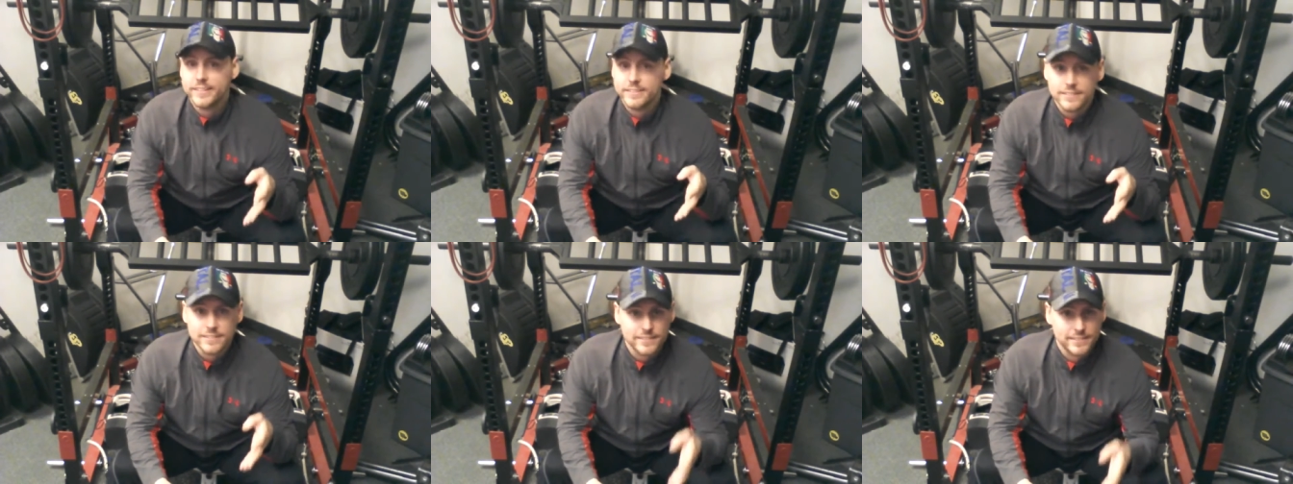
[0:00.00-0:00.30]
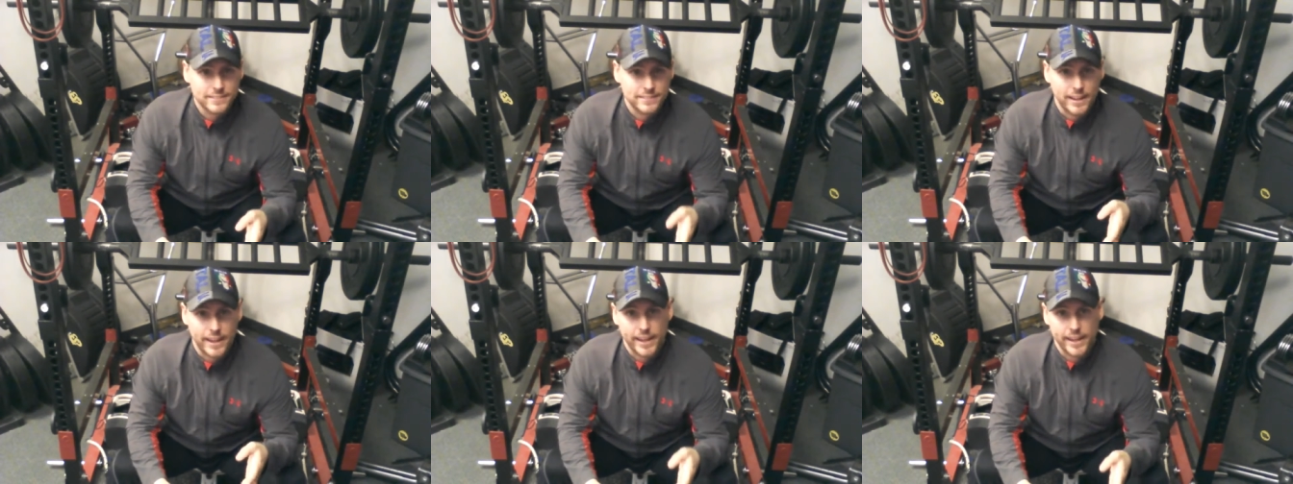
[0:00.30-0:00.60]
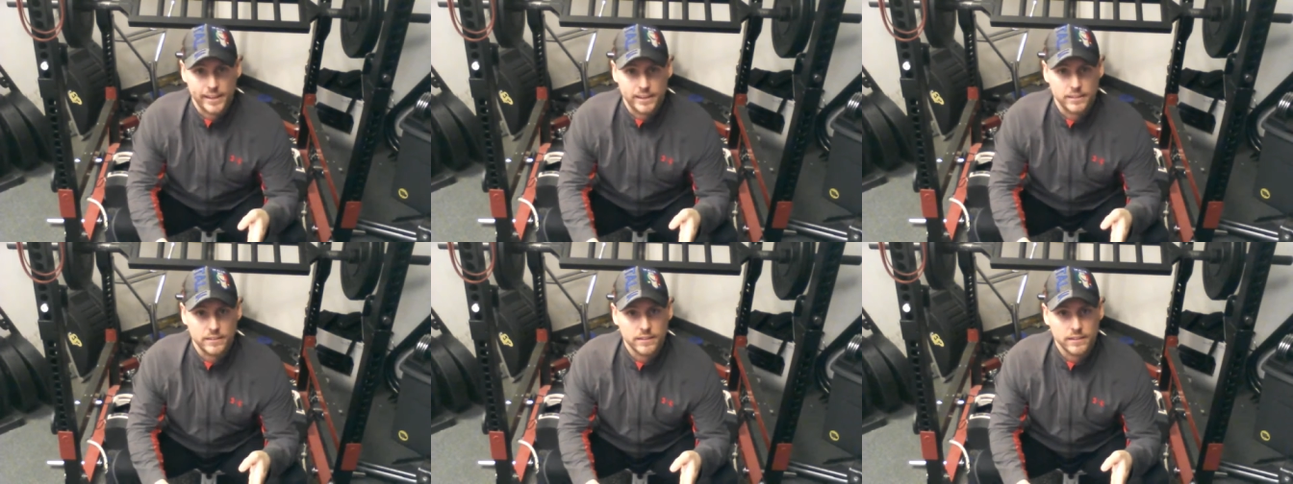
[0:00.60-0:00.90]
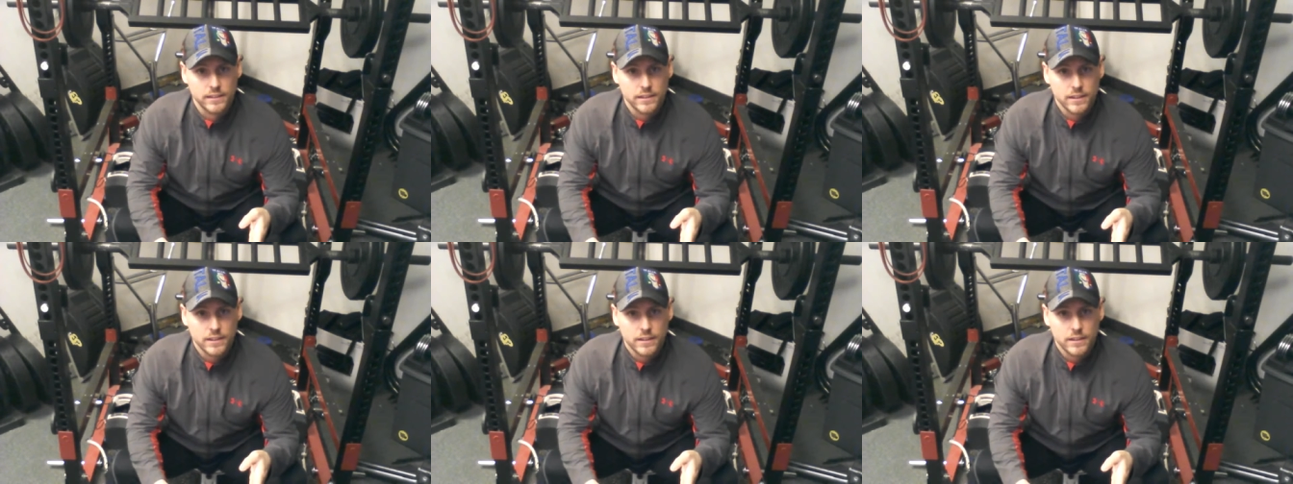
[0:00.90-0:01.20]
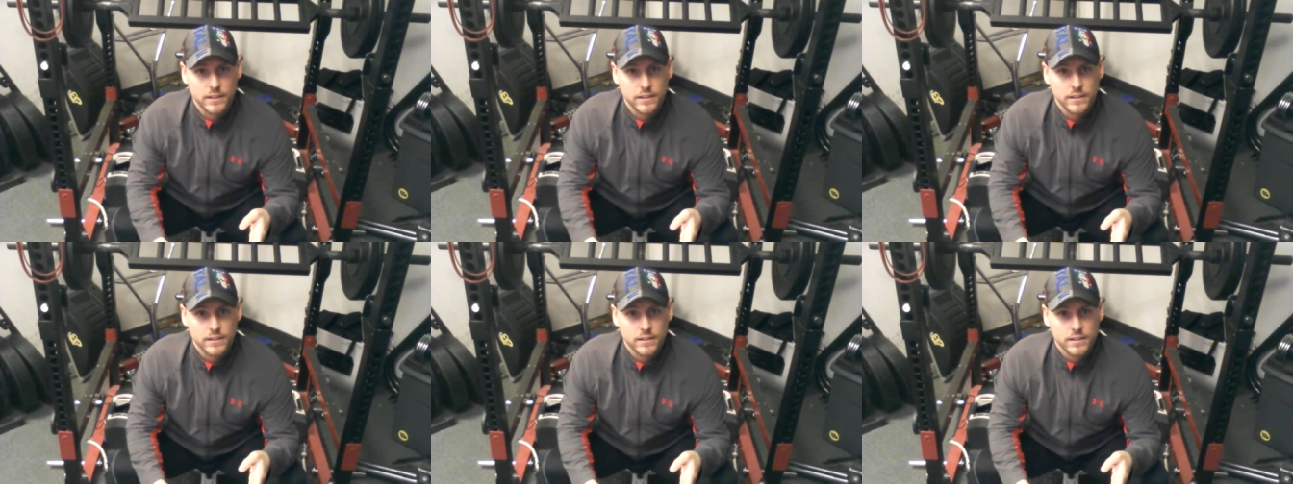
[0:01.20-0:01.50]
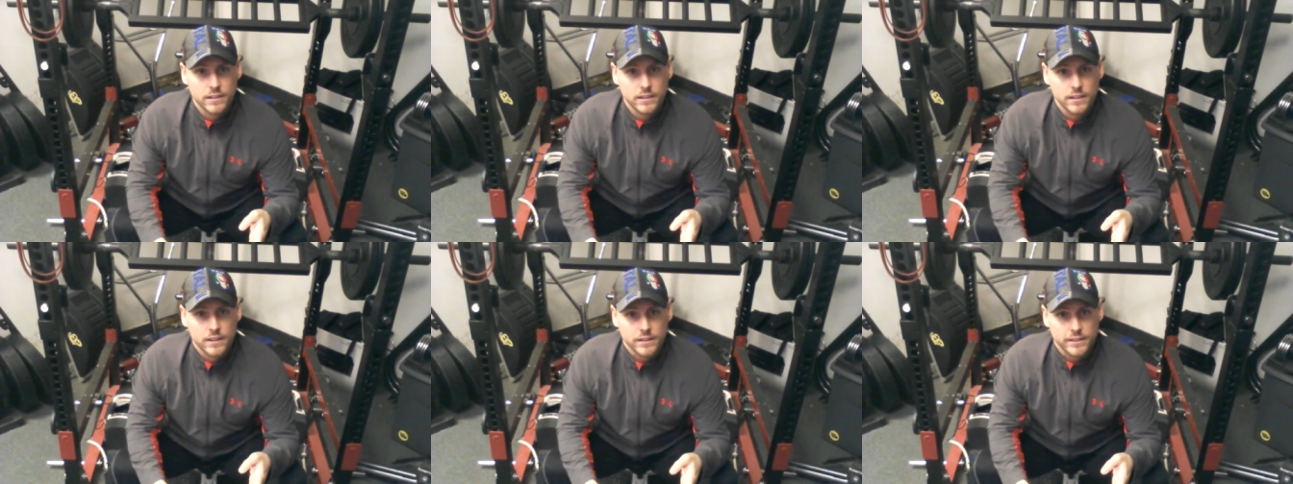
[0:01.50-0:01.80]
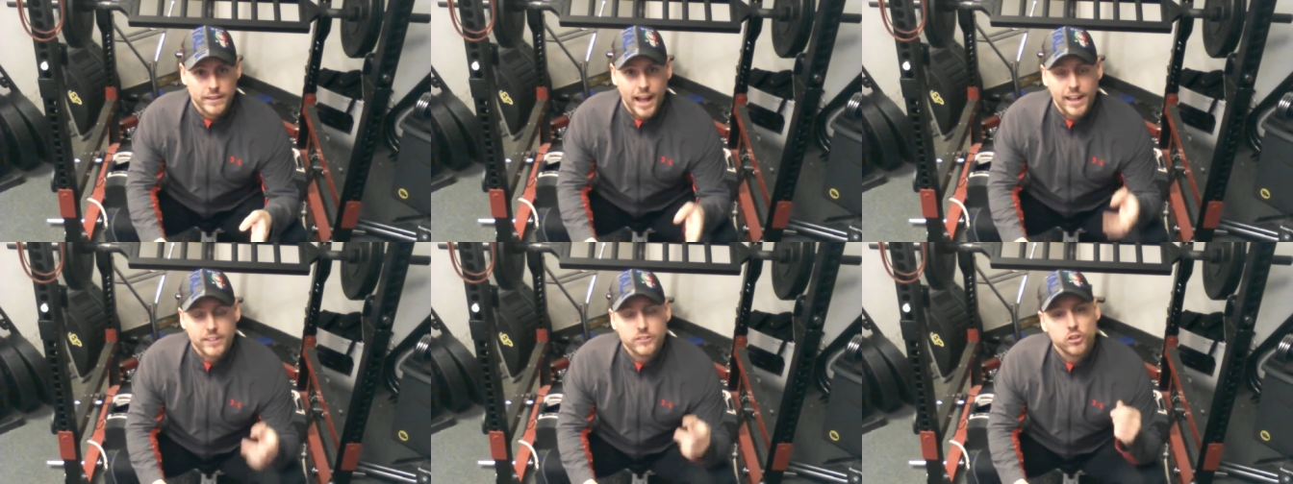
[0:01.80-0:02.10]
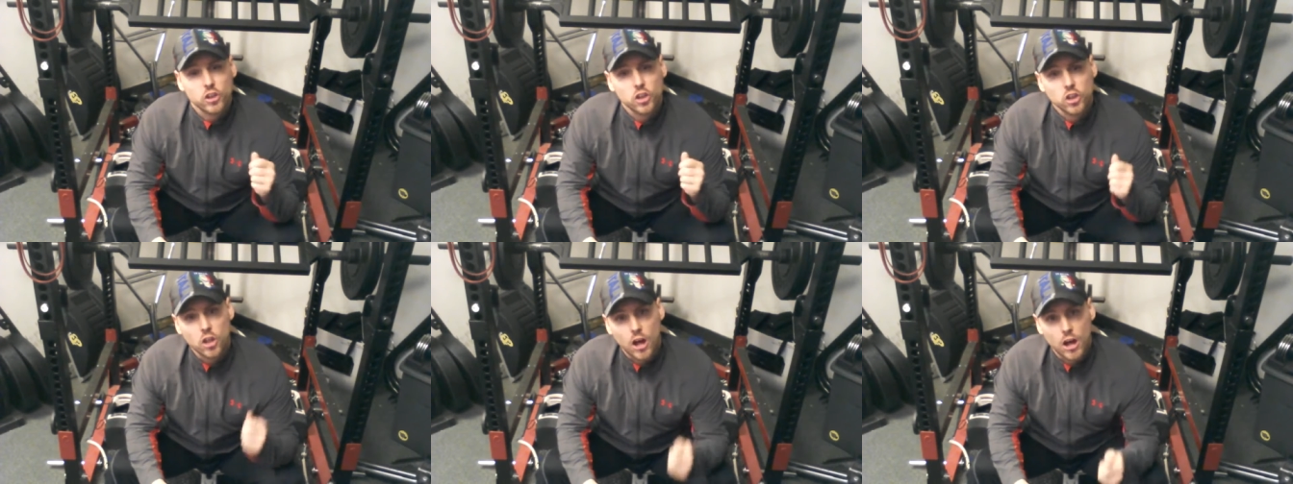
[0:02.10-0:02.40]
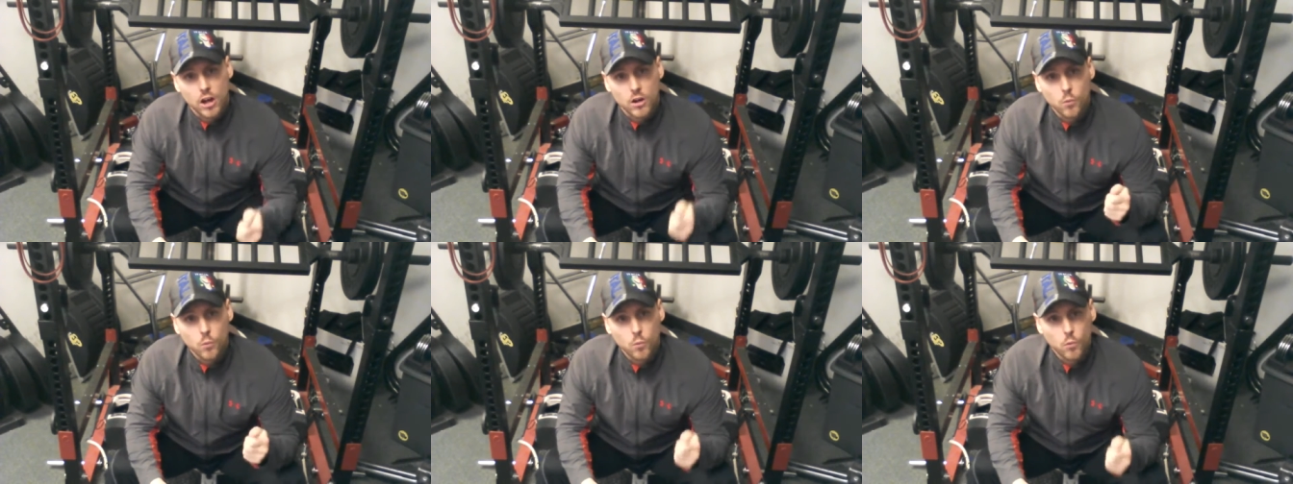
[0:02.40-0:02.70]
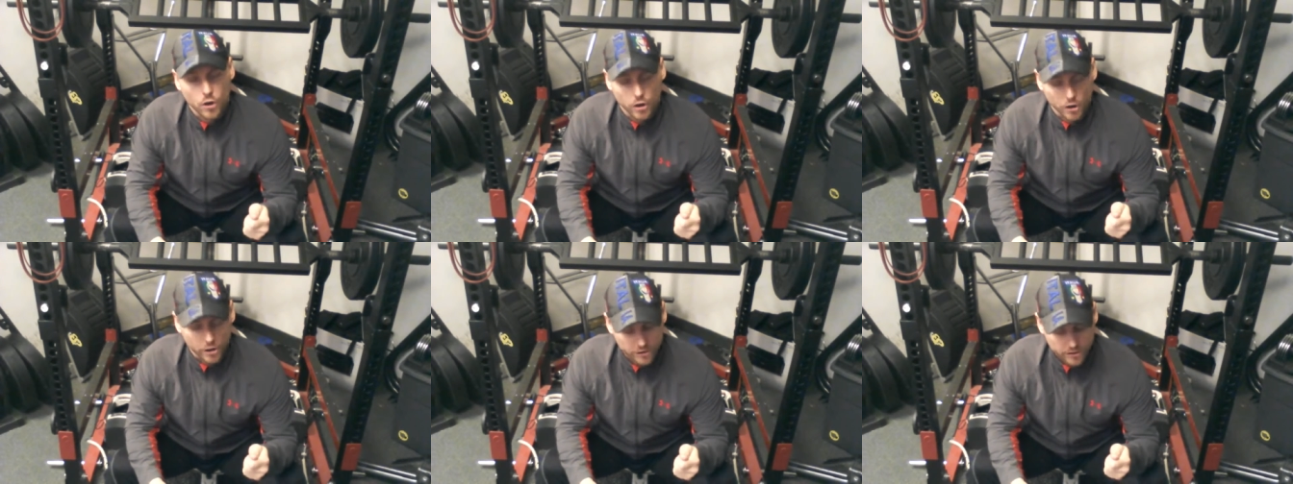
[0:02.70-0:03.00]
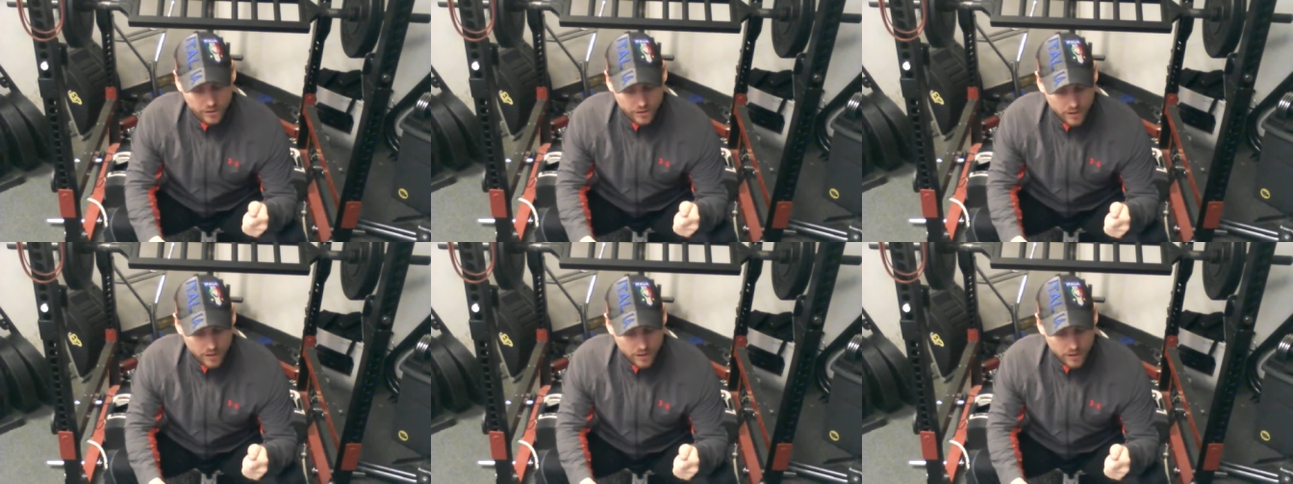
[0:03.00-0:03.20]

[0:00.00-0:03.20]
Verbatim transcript: insane. That's a lot of work.